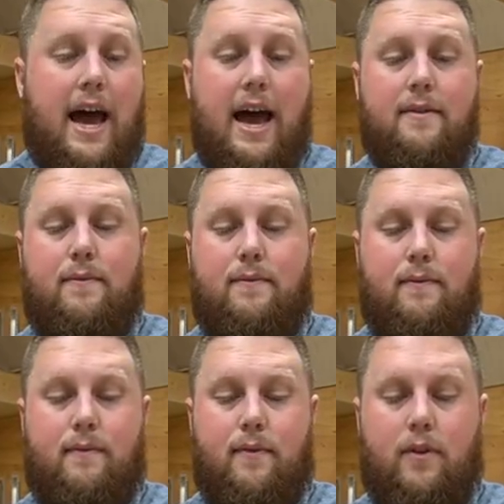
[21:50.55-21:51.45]
I've,
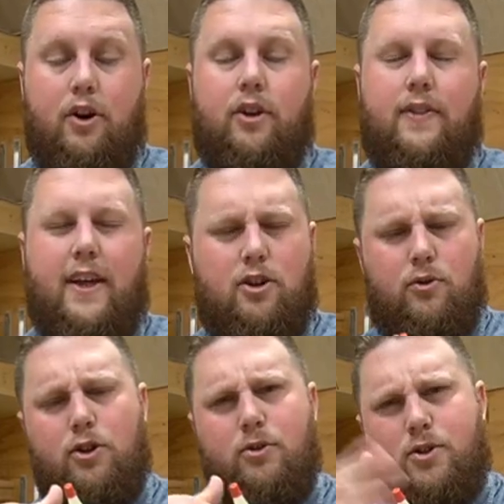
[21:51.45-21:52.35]
or that you
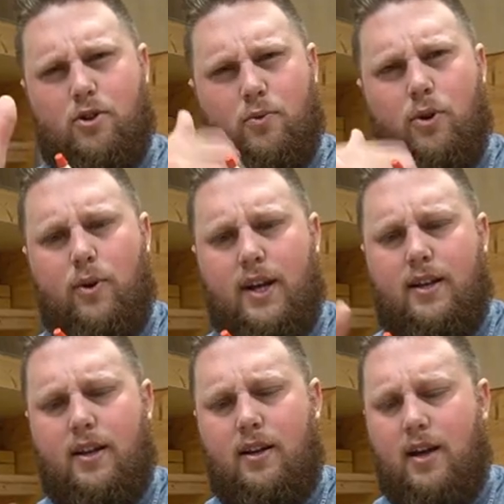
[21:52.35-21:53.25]
use through
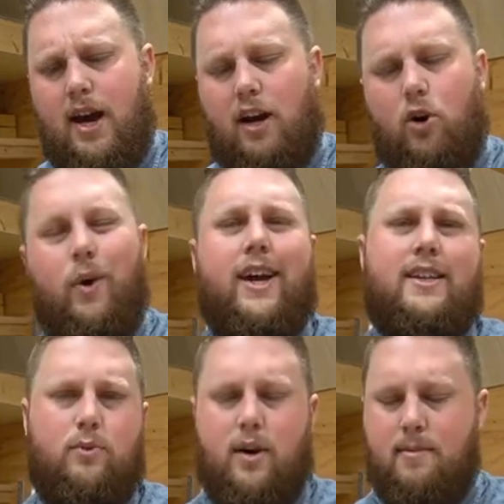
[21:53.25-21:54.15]
it uh,
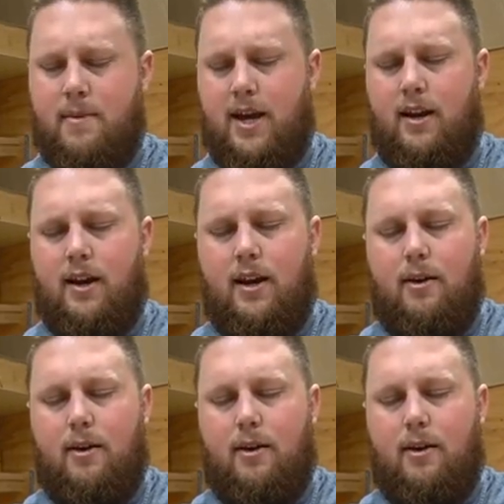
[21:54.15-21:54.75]
quick is what I meant.